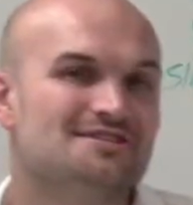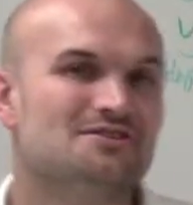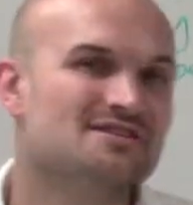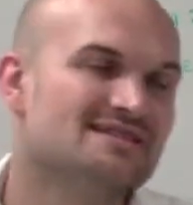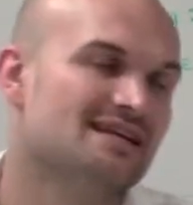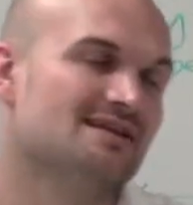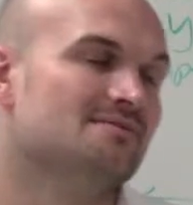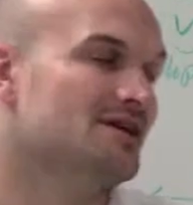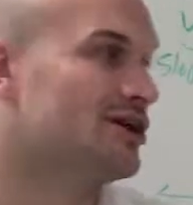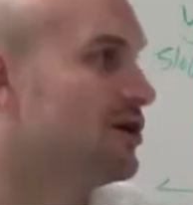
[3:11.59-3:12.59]
students
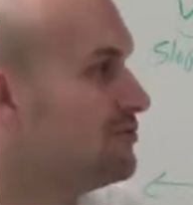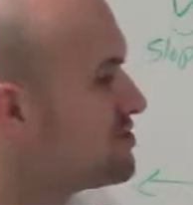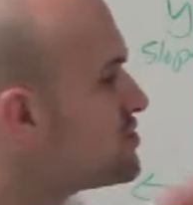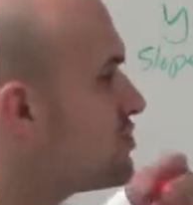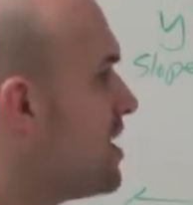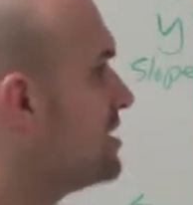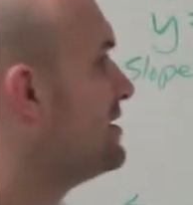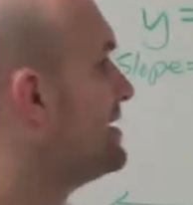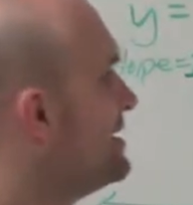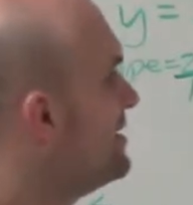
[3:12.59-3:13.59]
getting, you know,
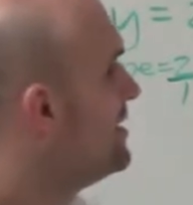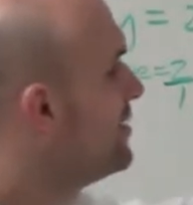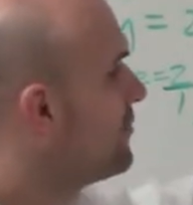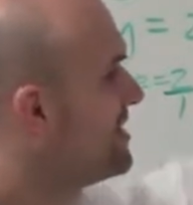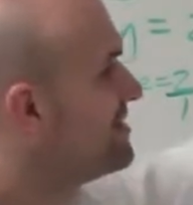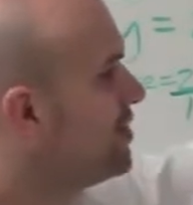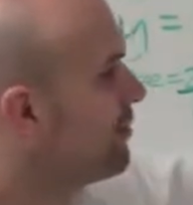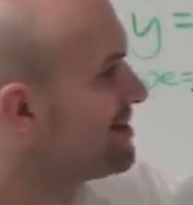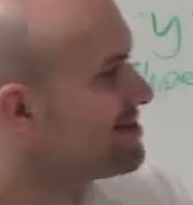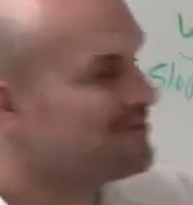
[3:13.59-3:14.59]
struggling with, you know,
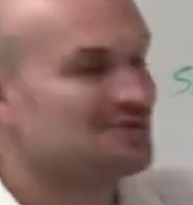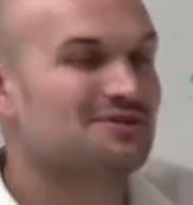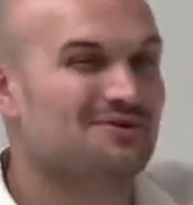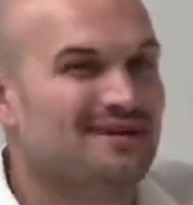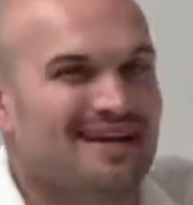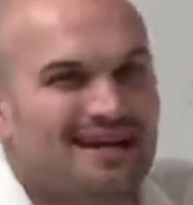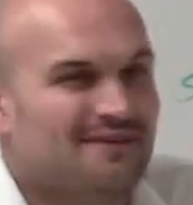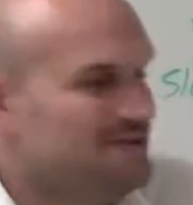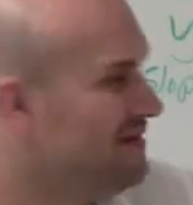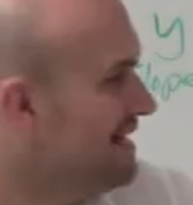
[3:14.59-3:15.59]
what they're supposed to do. And, and
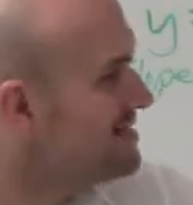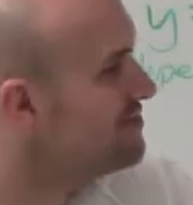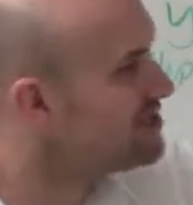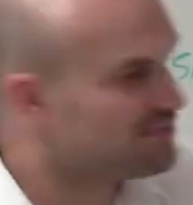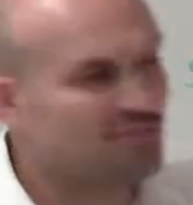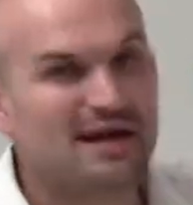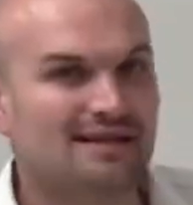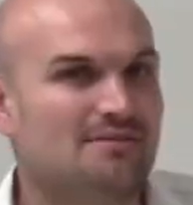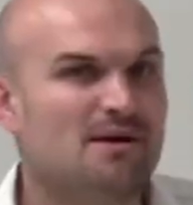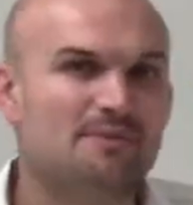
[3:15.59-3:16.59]
if you need to, just
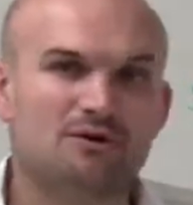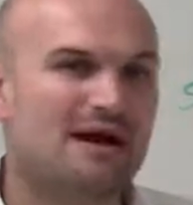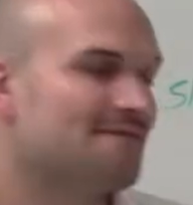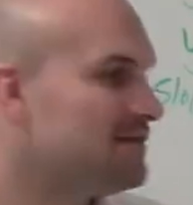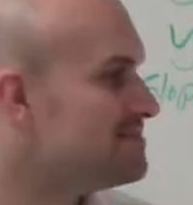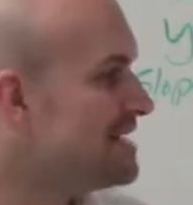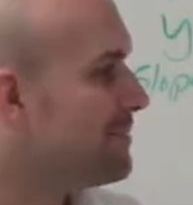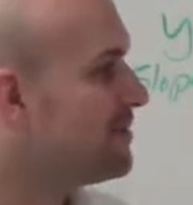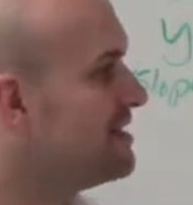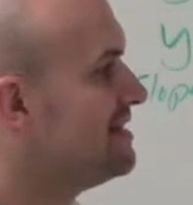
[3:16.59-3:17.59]
break them up and graph them
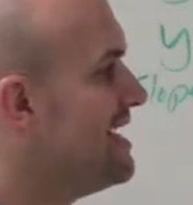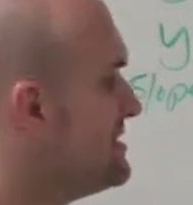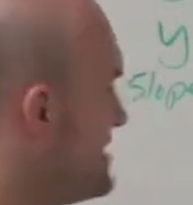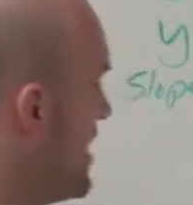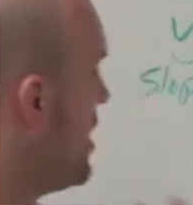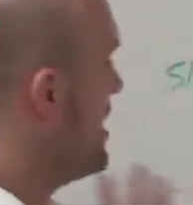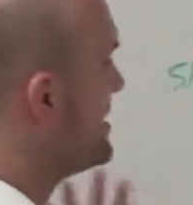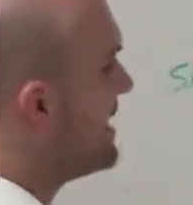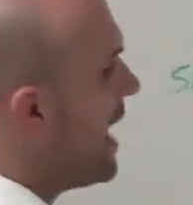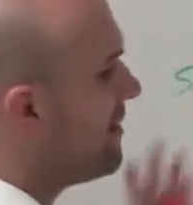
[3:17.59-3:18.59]
separately, then say, all
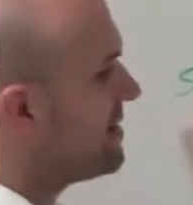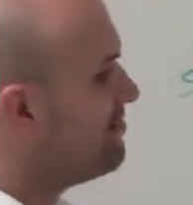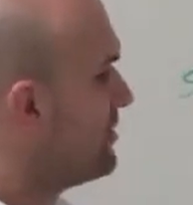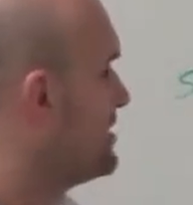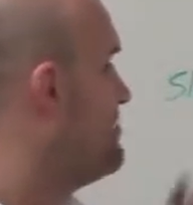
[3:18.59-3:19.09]
right, now I can put